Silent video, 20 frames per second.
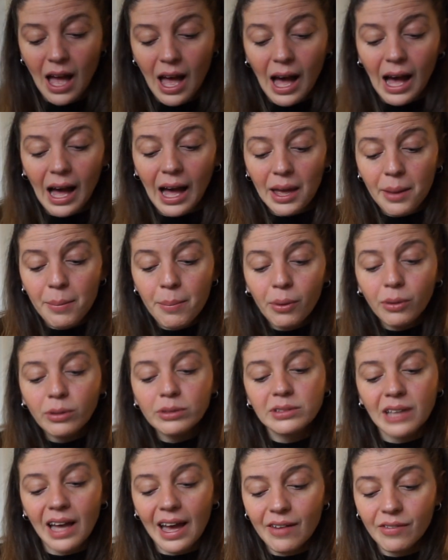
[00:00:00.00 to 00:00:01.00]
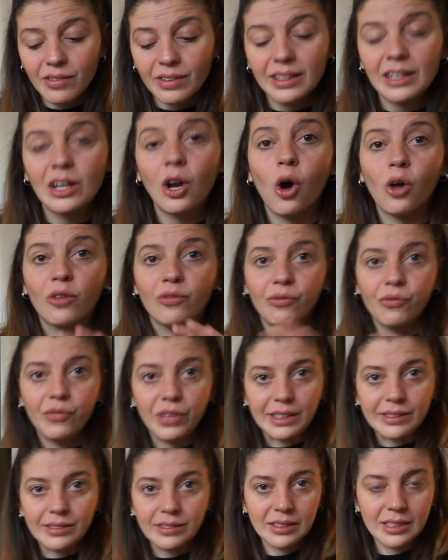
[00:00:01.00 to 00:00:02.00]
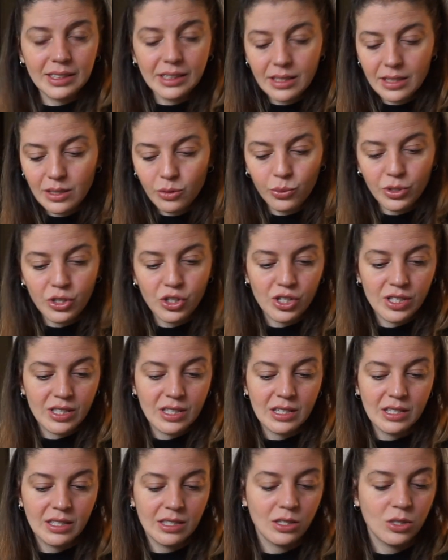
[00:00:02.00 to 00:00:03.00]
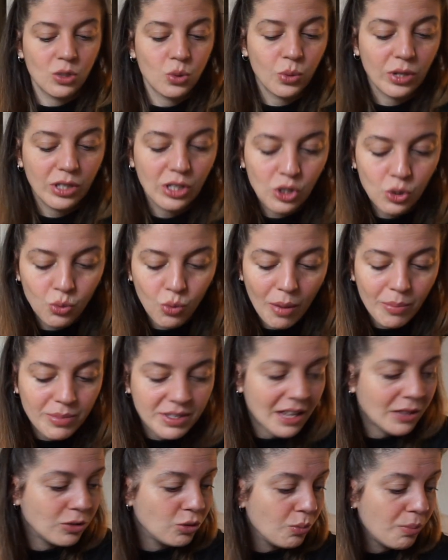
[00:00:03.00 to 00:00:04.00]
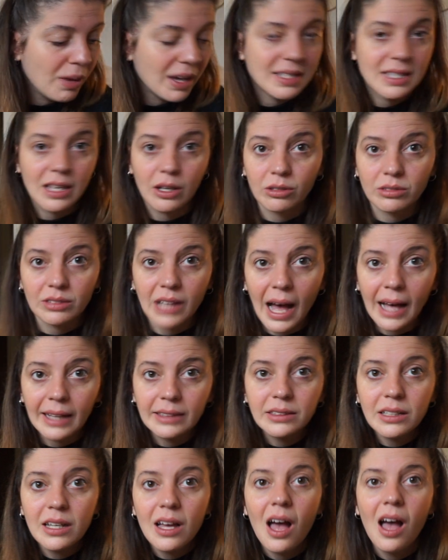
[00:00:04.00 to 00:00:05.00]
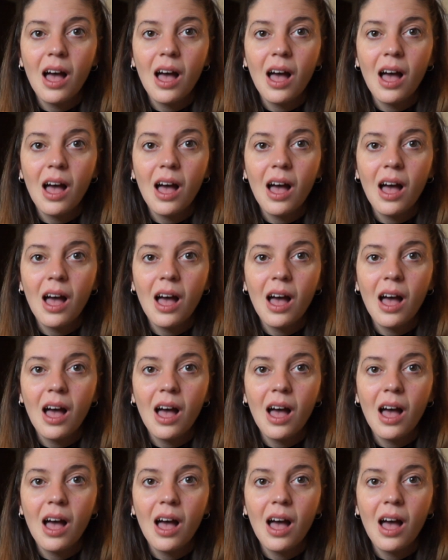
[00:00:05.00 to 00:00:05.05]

I bought everything on Vinted, which is this Swedish website to buy second hand,